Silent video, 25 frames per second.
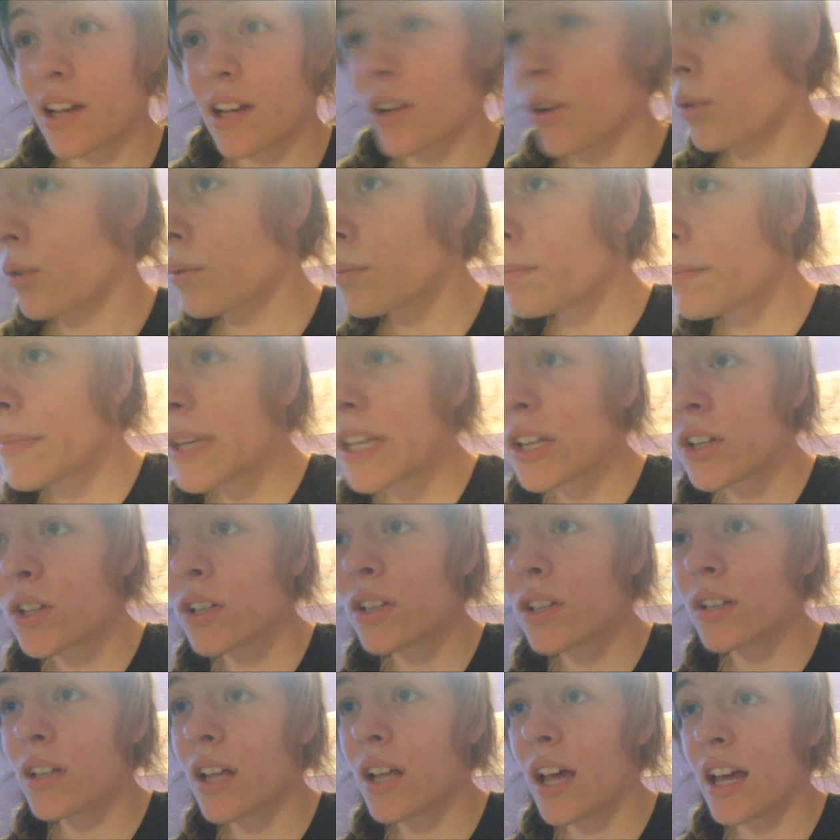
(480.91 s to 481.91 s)
and
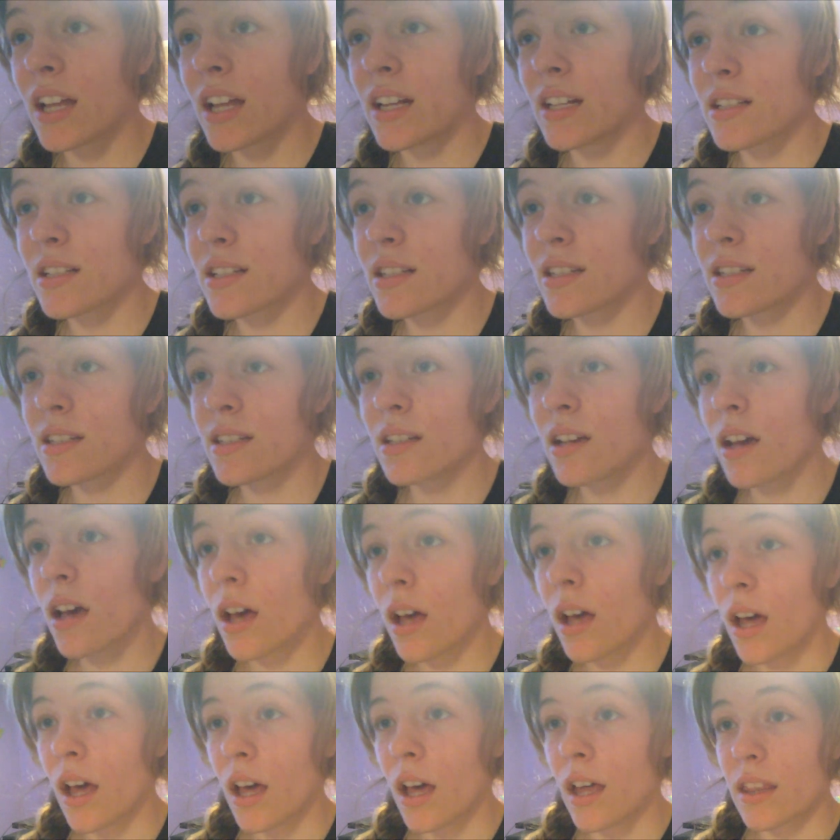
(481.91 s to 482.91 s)
oatmeal, and it's
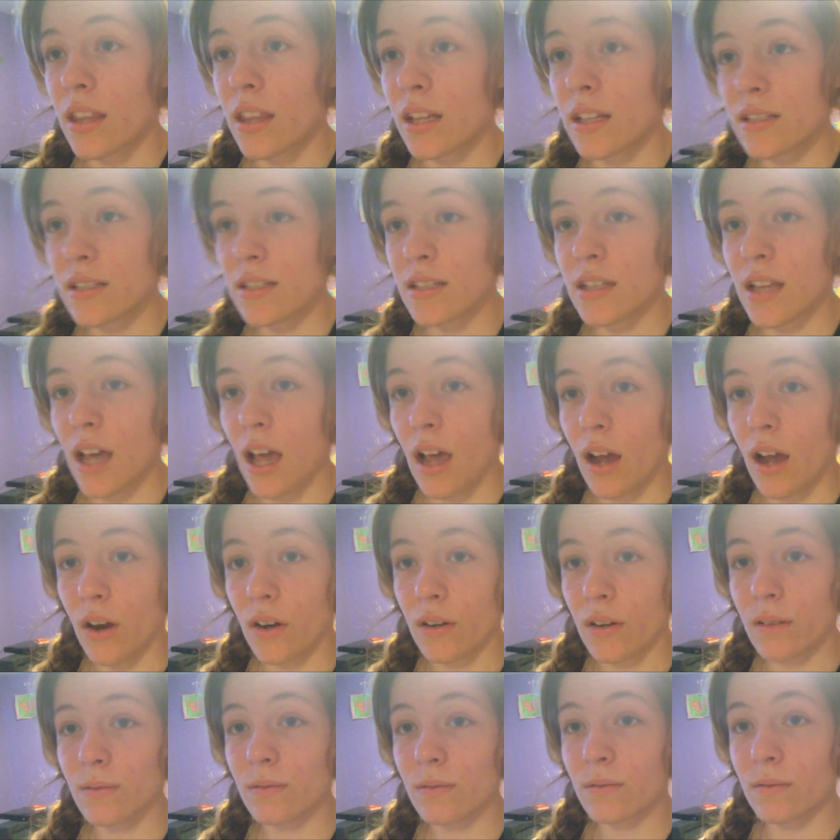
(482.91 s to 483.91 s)
things that
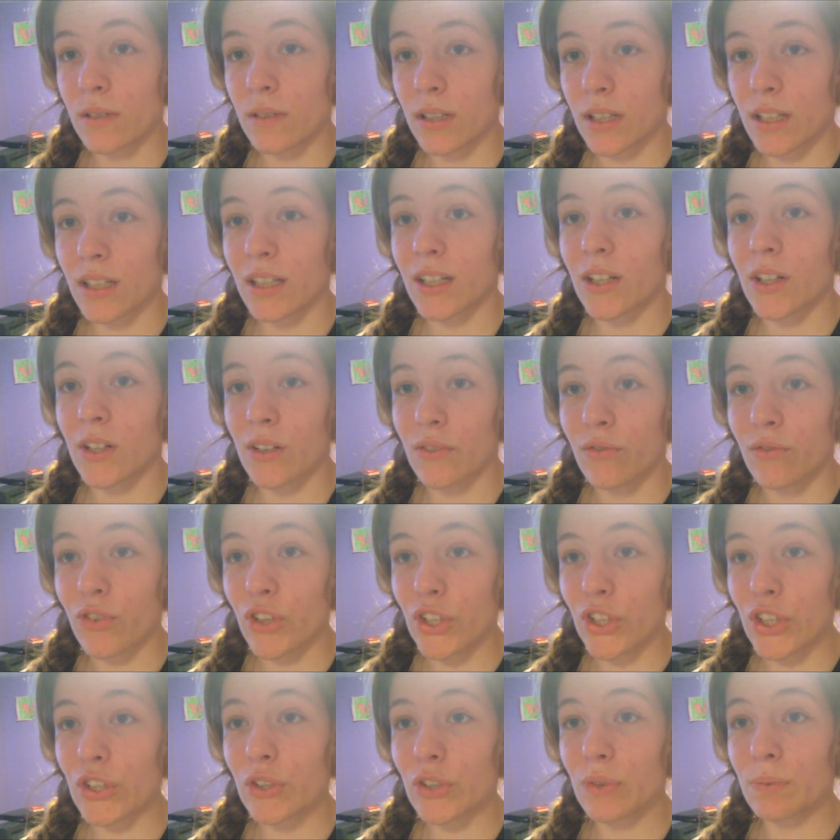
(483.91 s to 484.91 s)
aren't really good
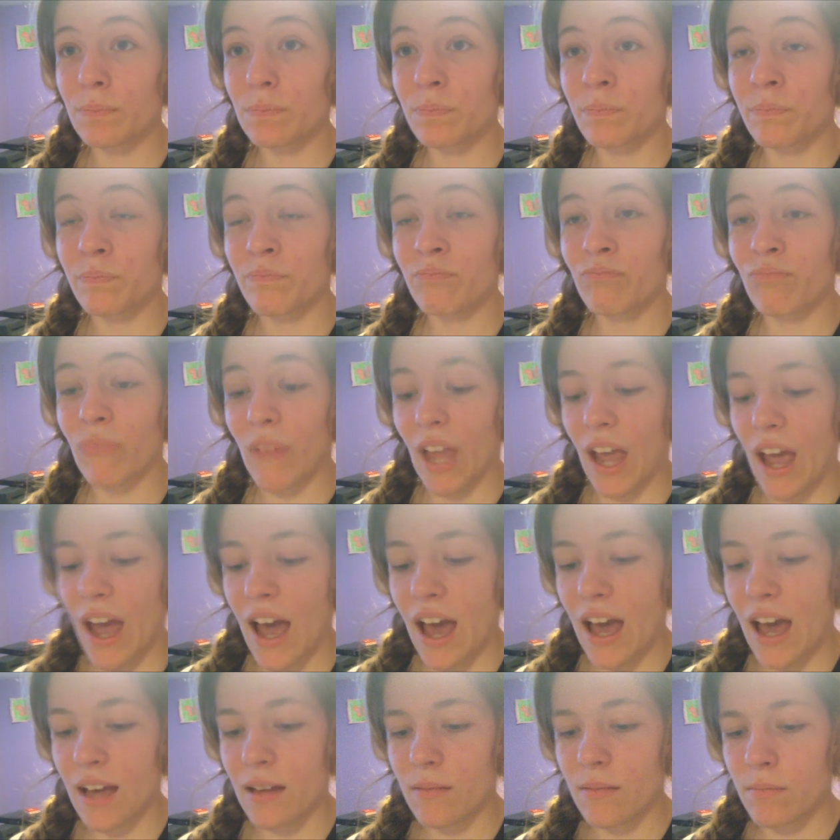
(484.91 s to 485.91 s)
for you.
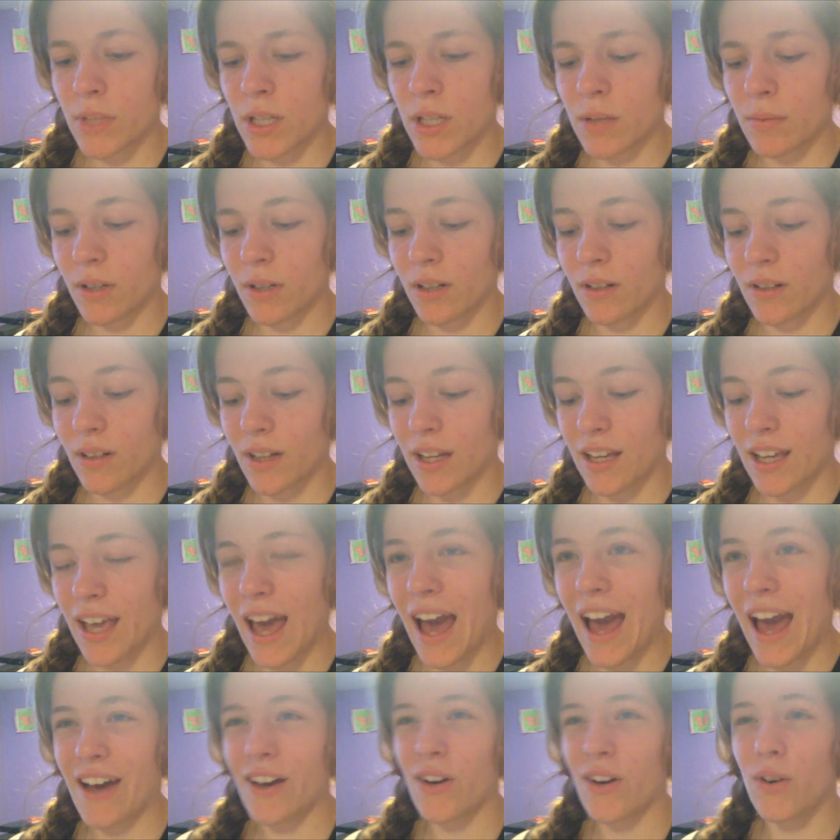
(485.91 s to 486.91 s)
And people are like,
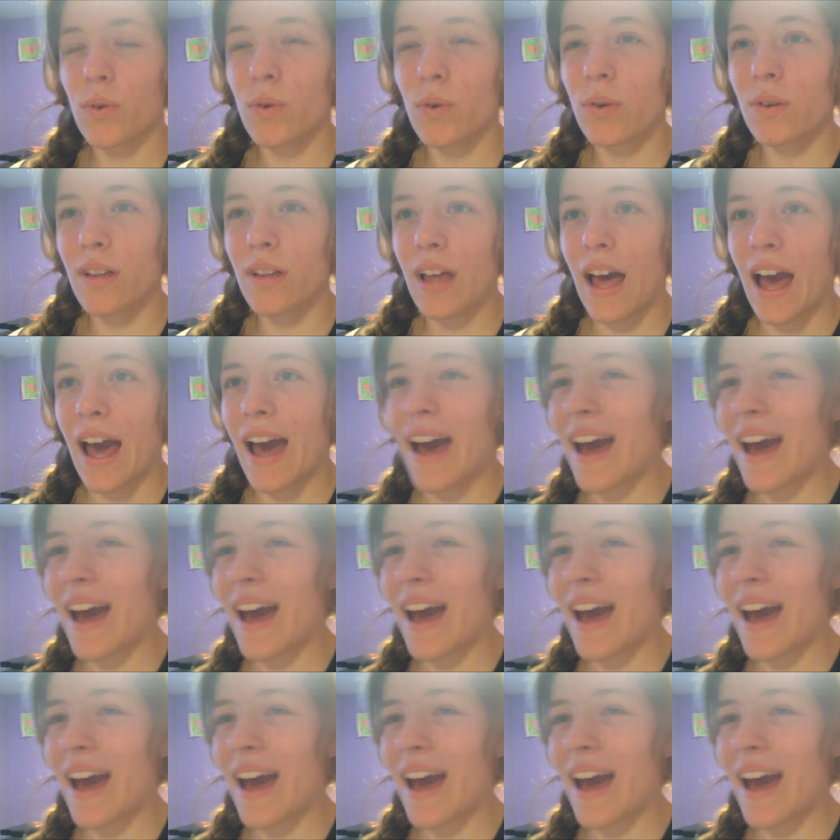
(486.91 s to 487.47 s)
how